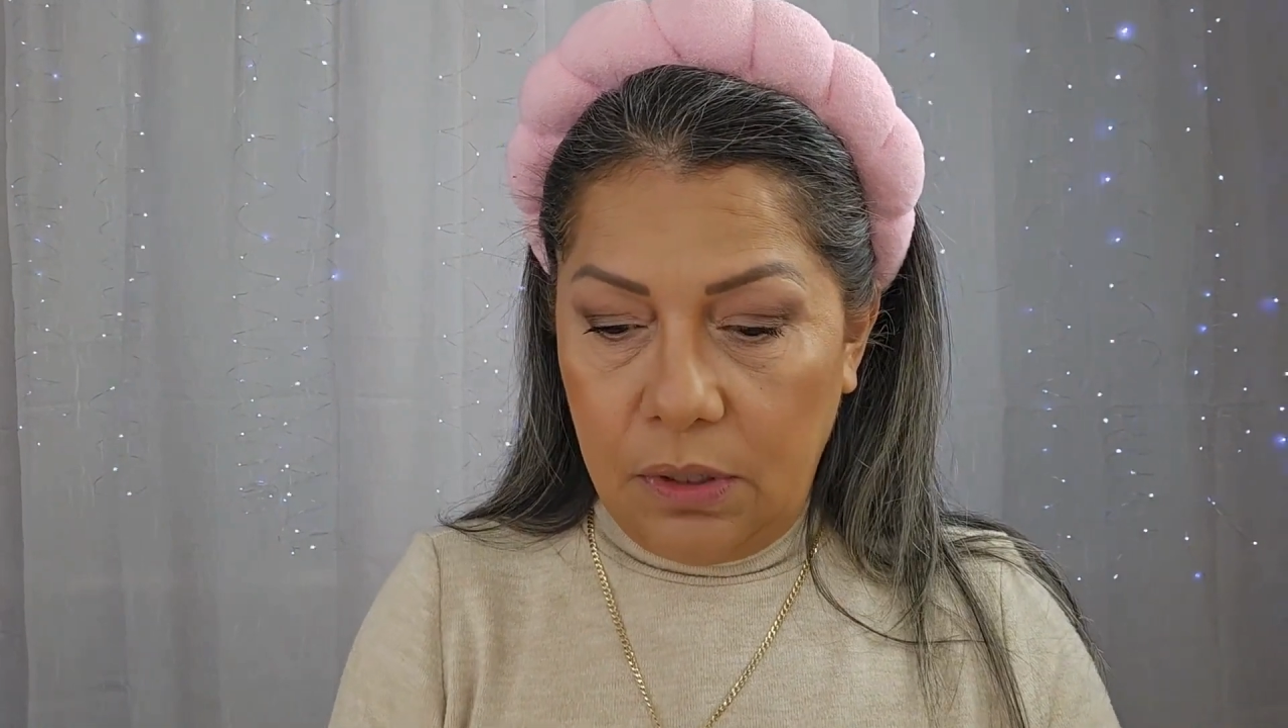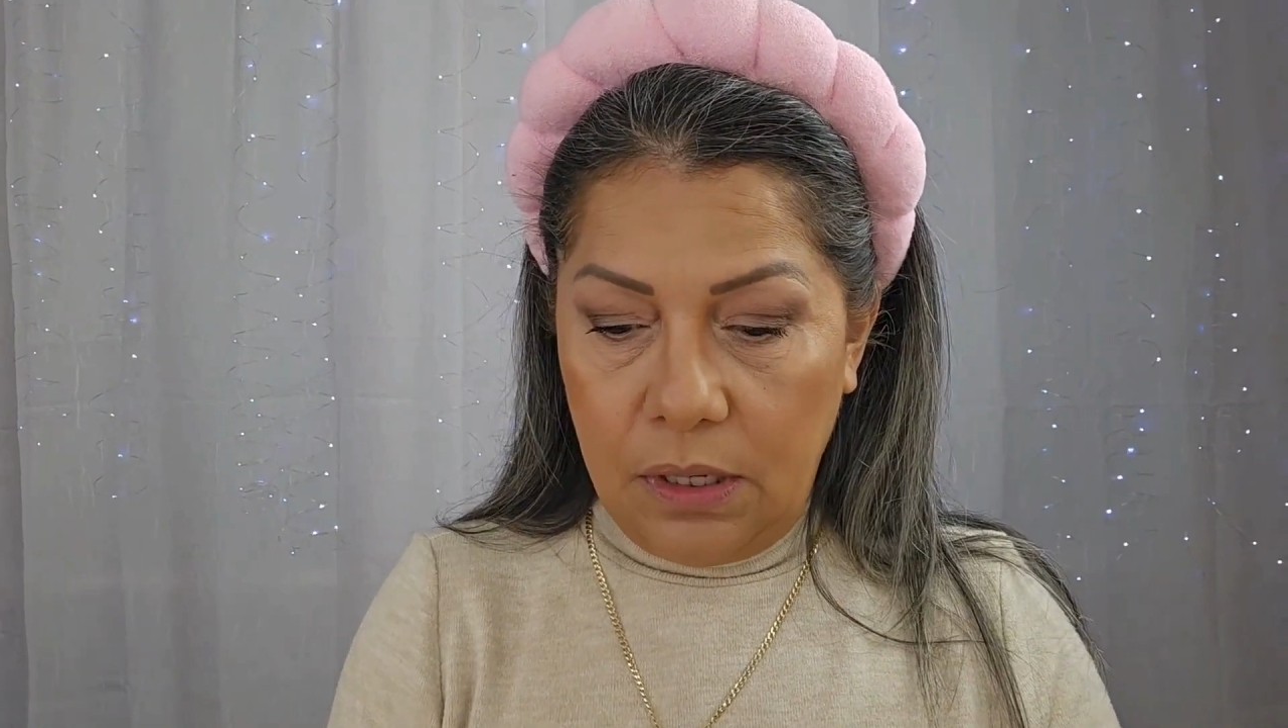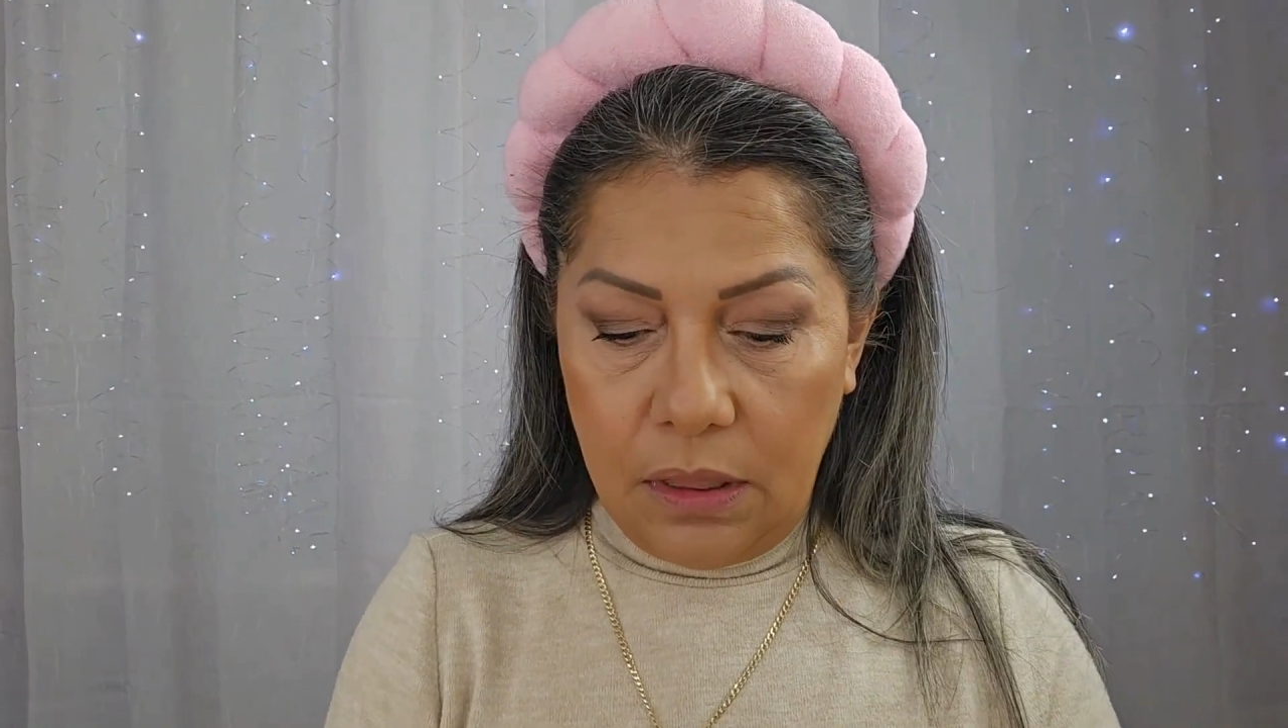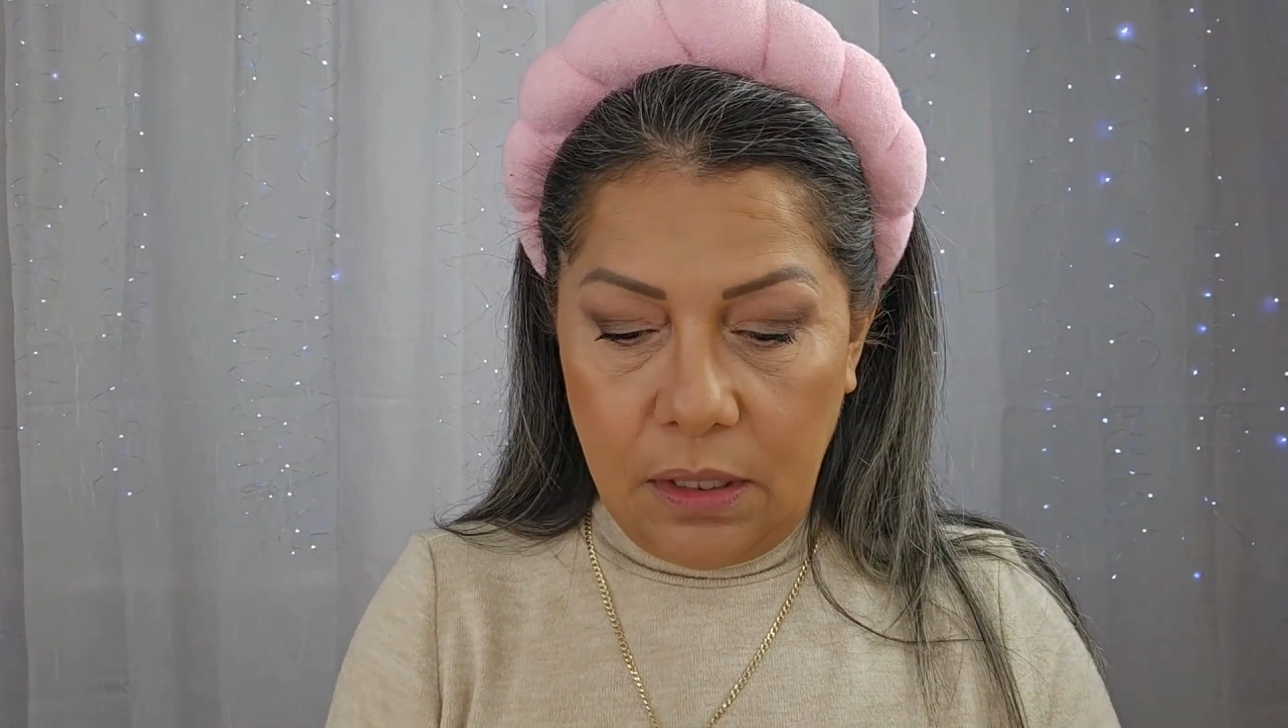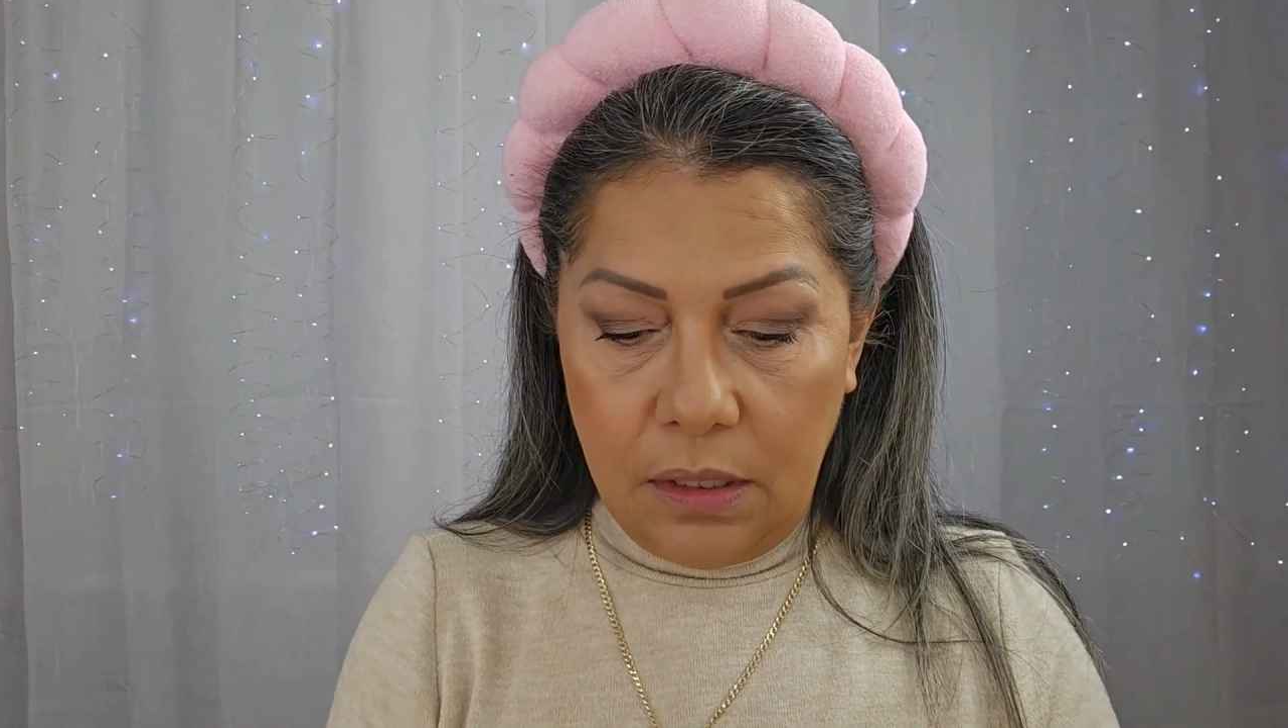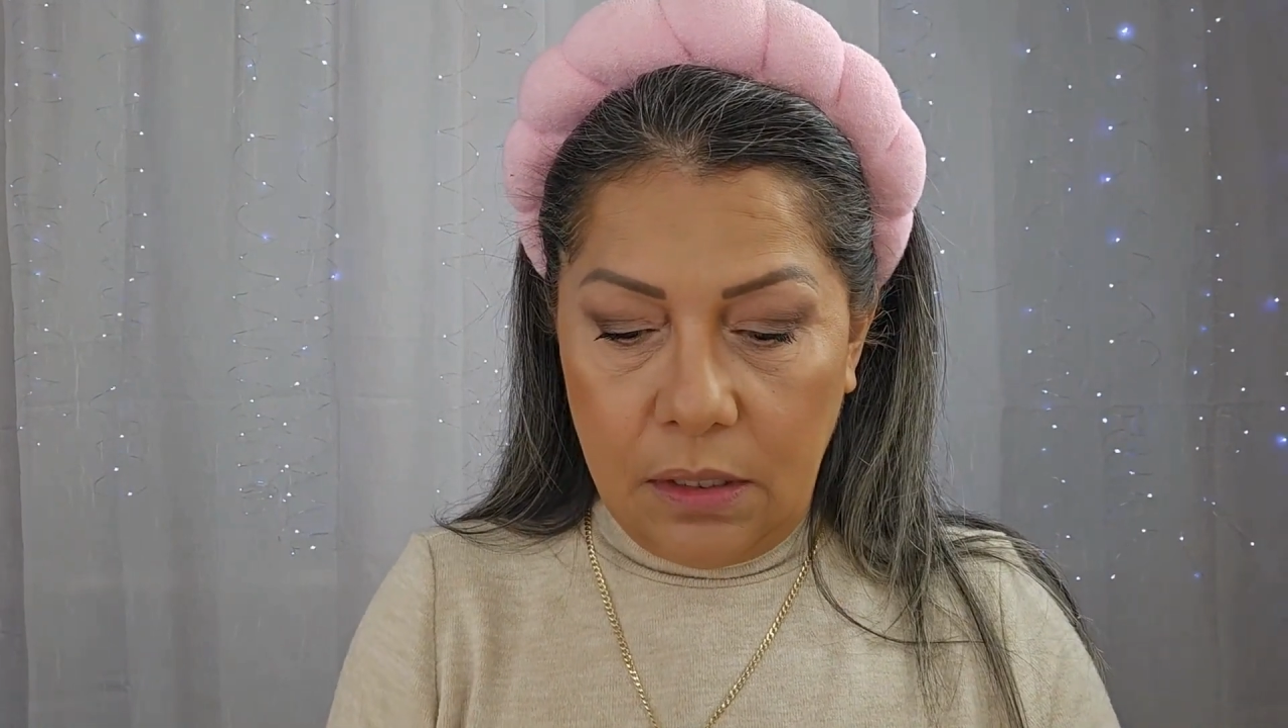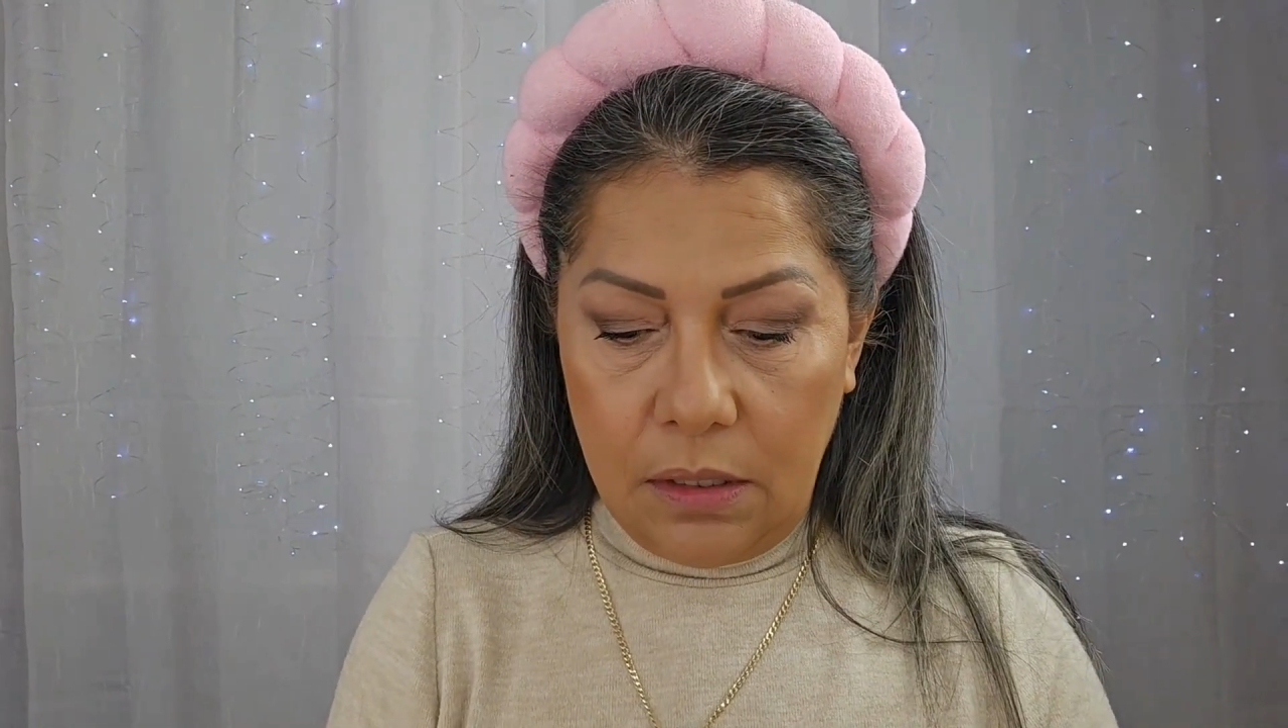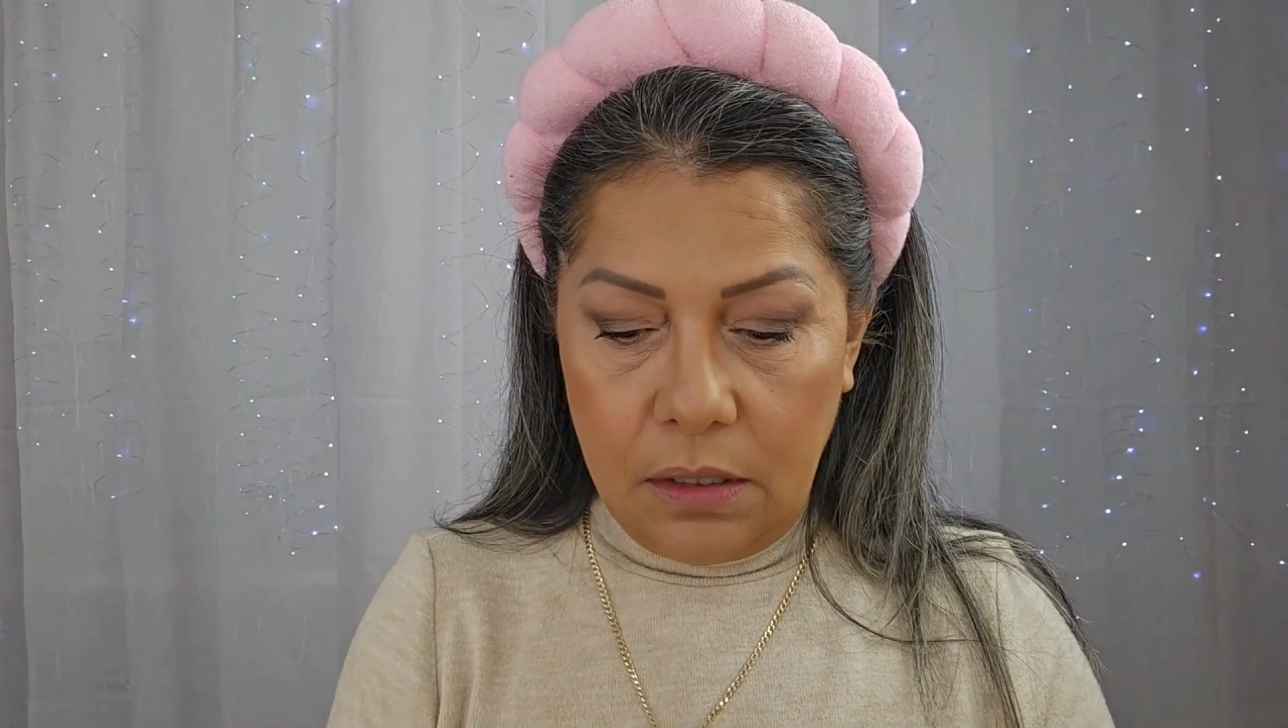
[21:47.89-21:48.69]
anything.